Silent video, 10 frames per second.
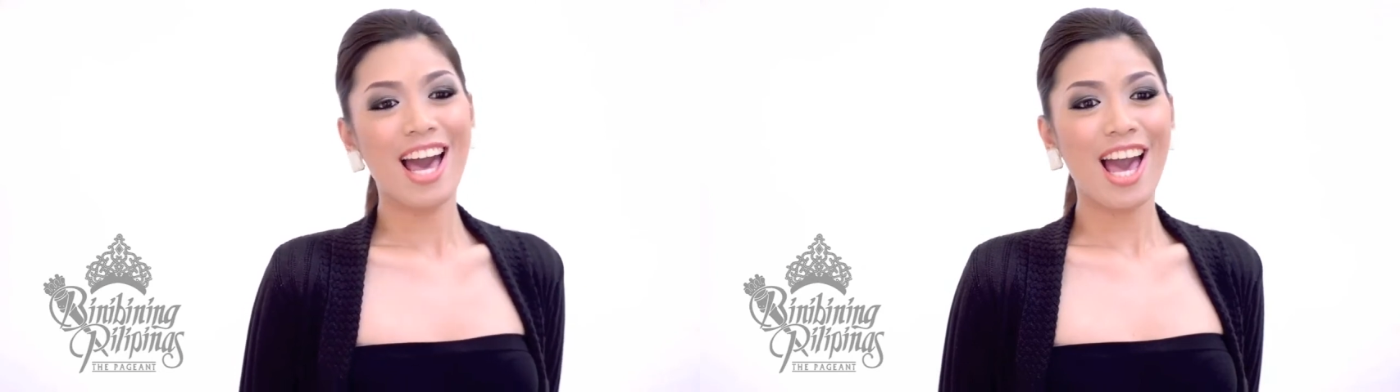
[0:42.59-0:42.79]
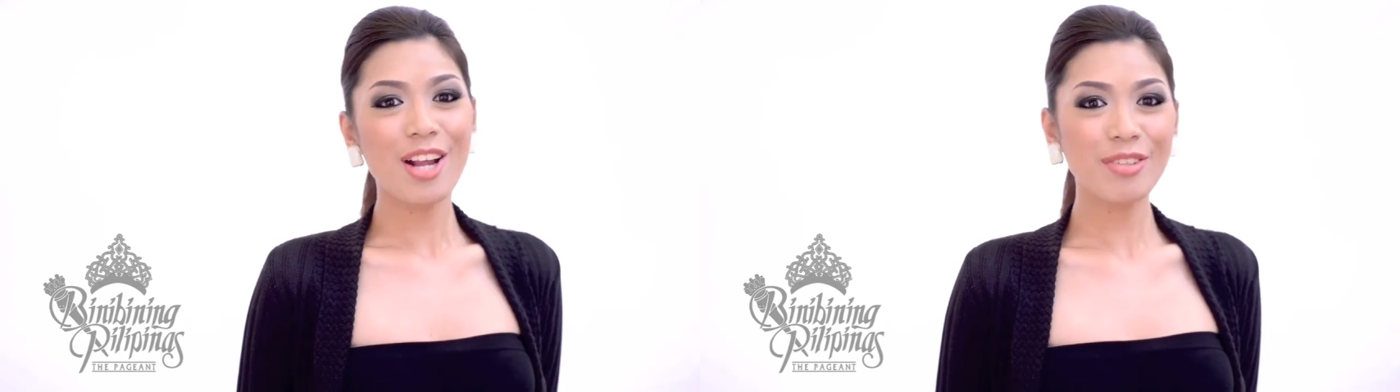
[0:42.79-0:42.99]

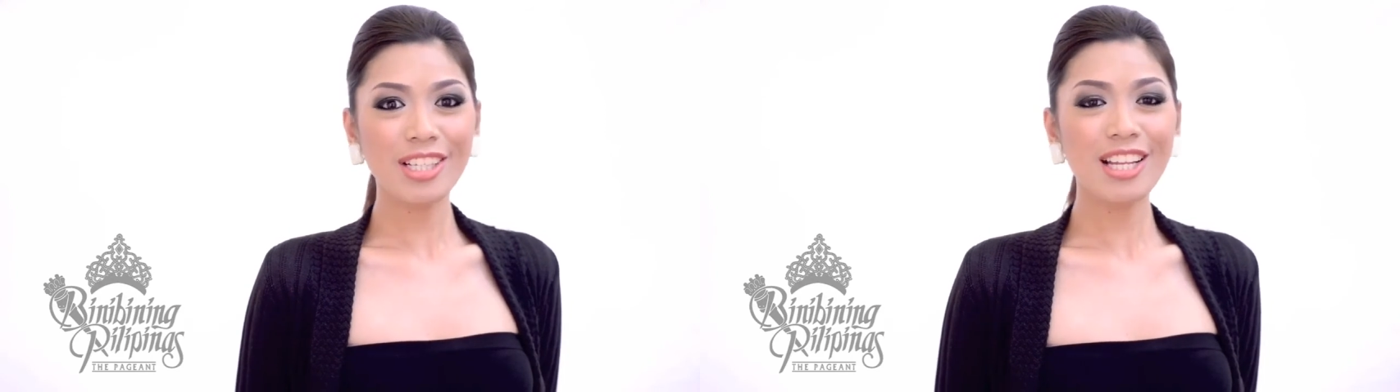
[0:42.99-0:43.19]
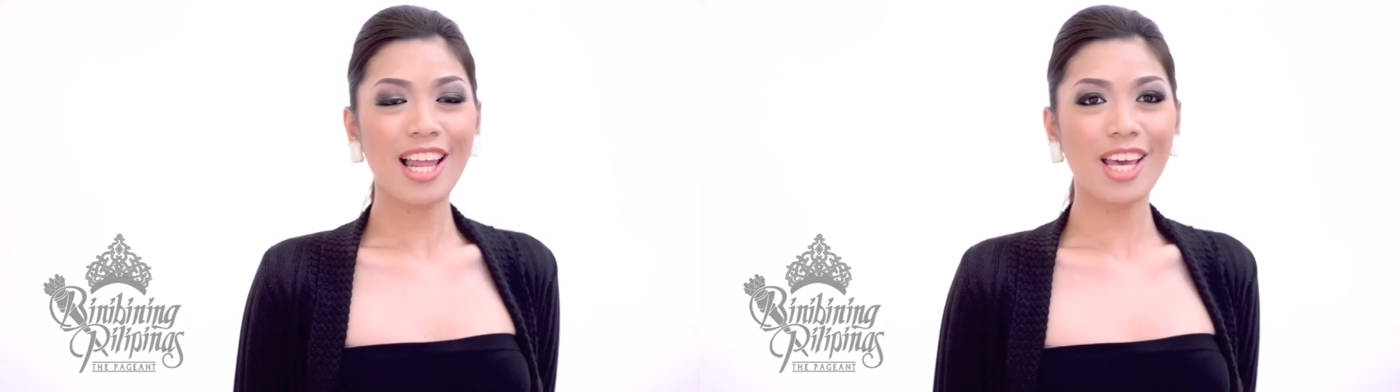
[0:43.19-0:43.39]
I
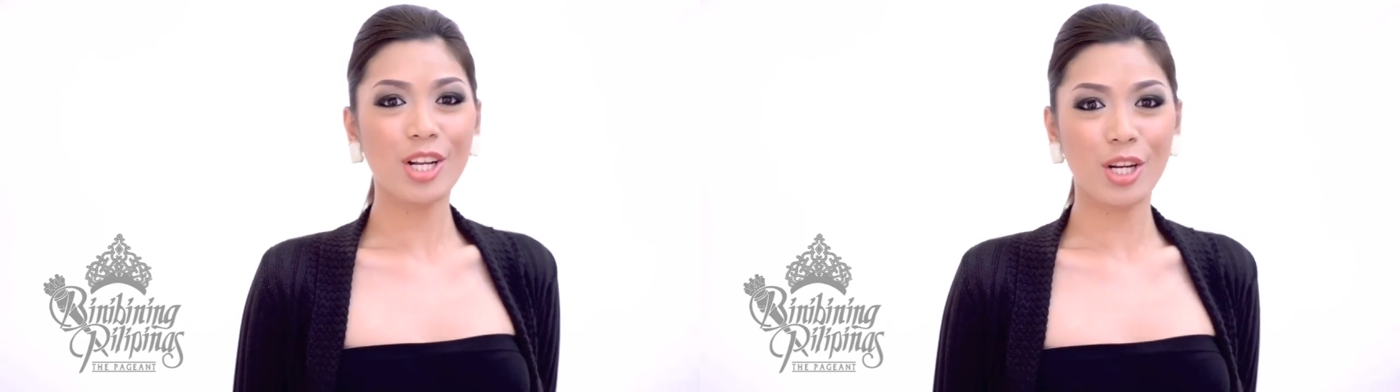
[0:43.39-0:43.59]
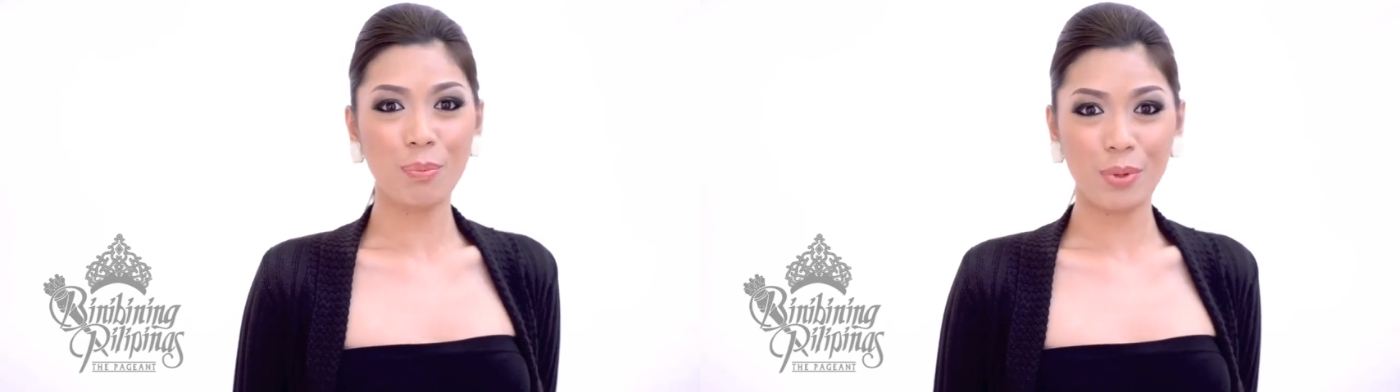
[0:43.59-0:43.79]
really like
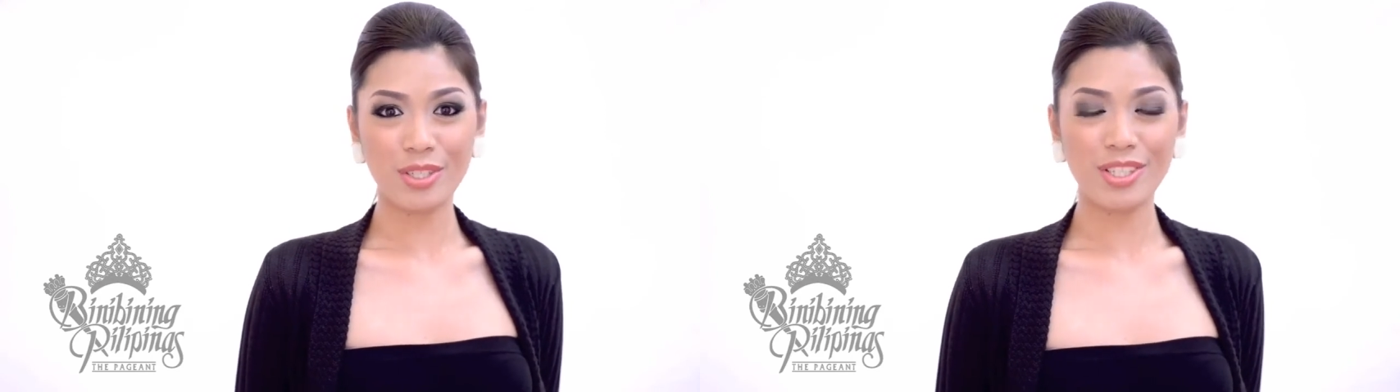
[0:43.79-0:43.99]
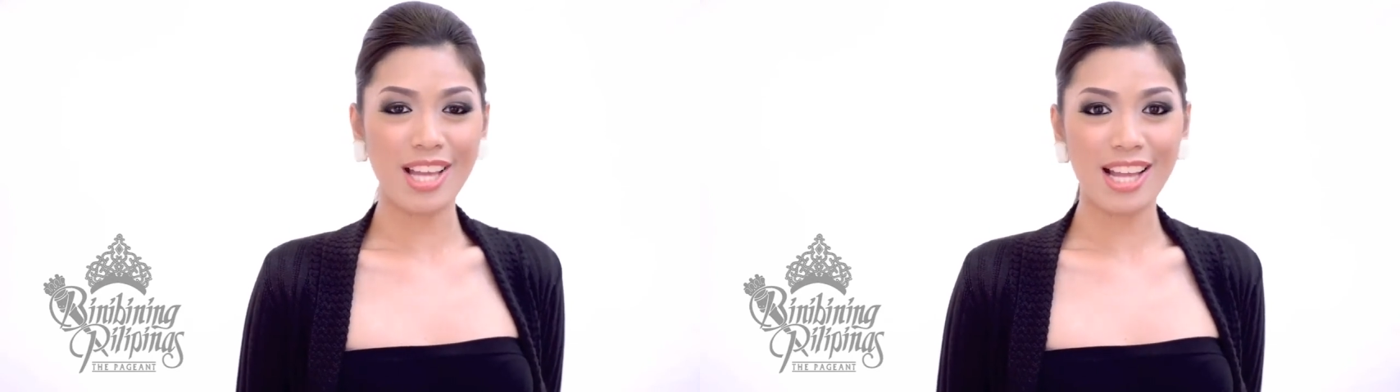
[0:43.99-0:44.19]
her
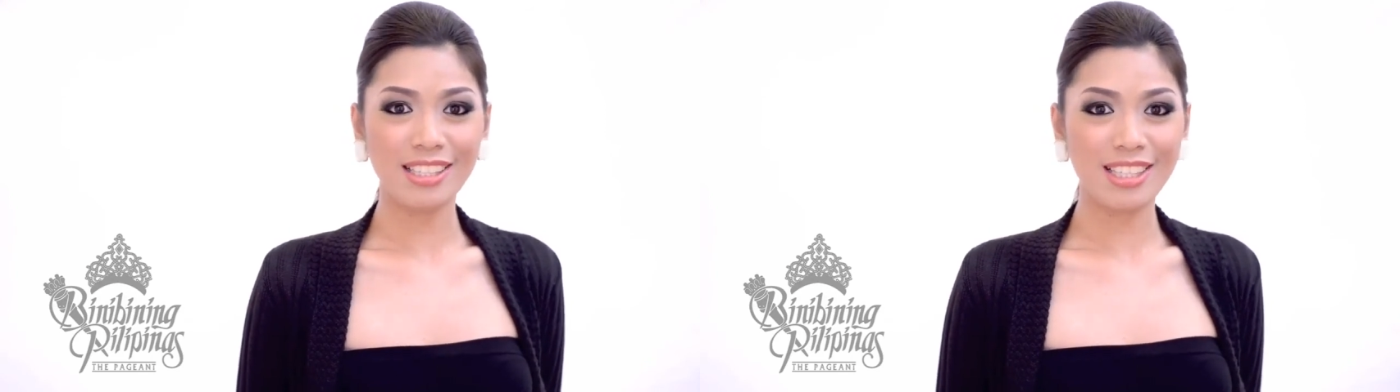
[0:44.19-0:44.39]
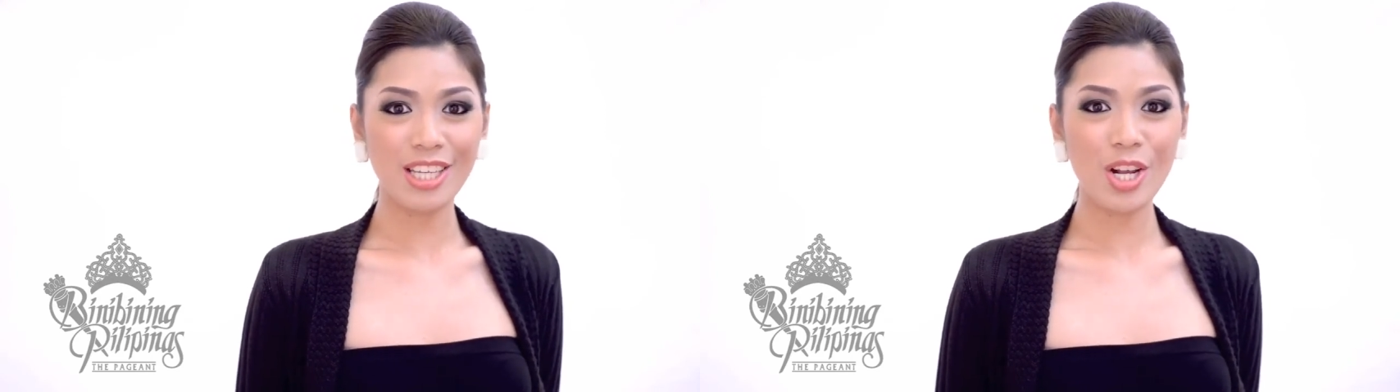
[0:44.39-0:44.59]

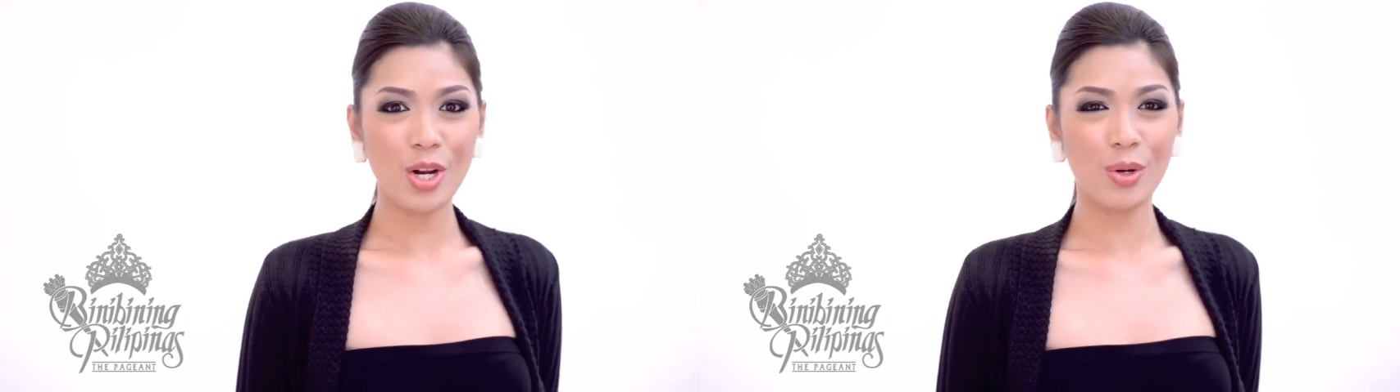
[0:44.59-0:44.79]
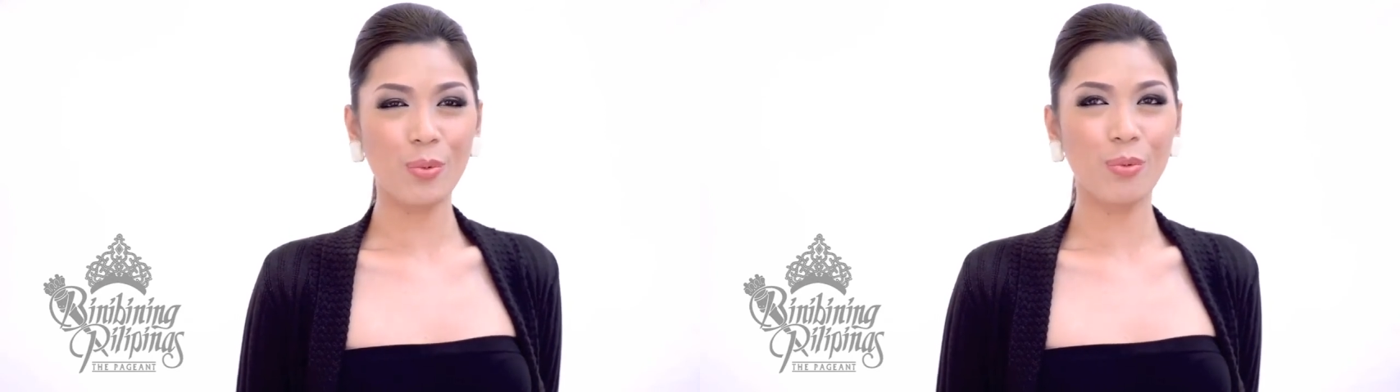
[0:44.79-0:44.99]
personality,
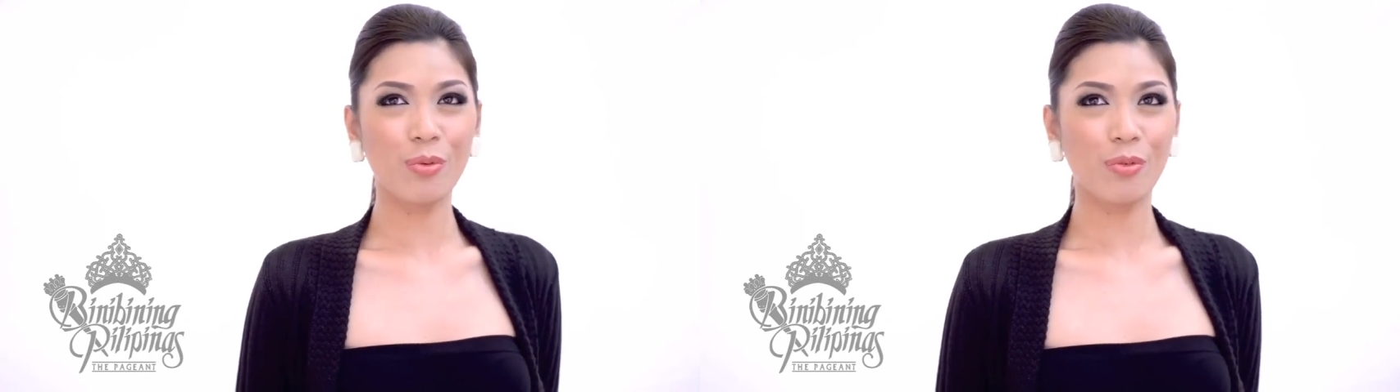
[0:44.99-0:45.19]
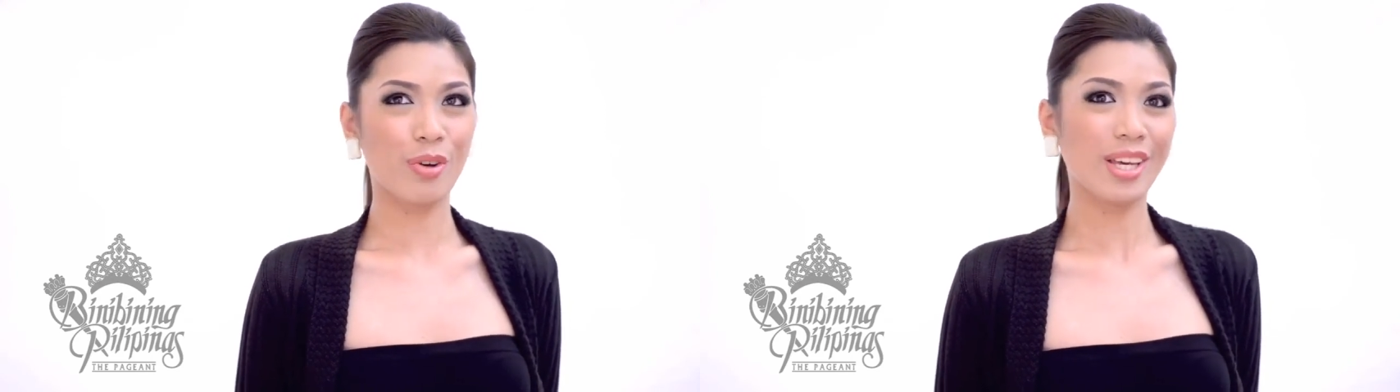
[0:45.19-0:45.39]
her
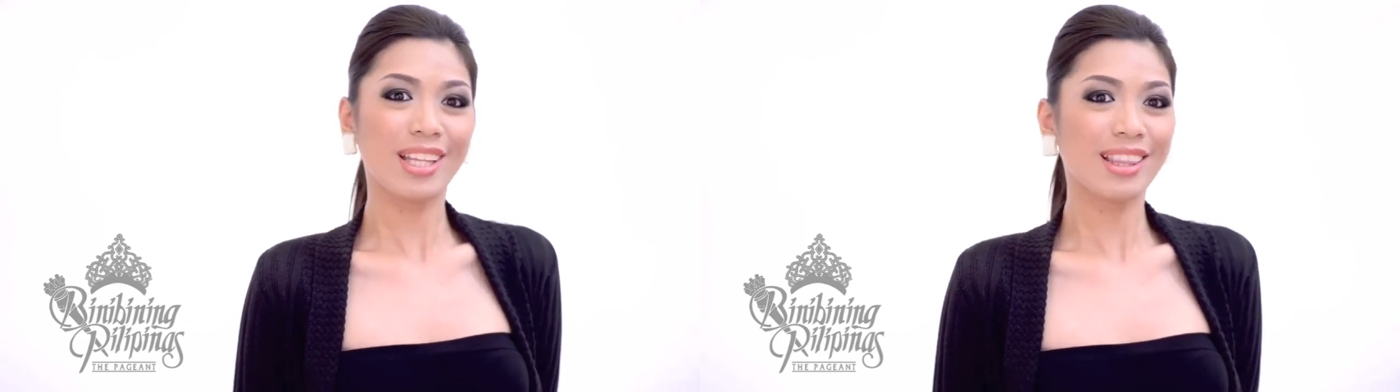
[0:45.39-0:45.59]
wit,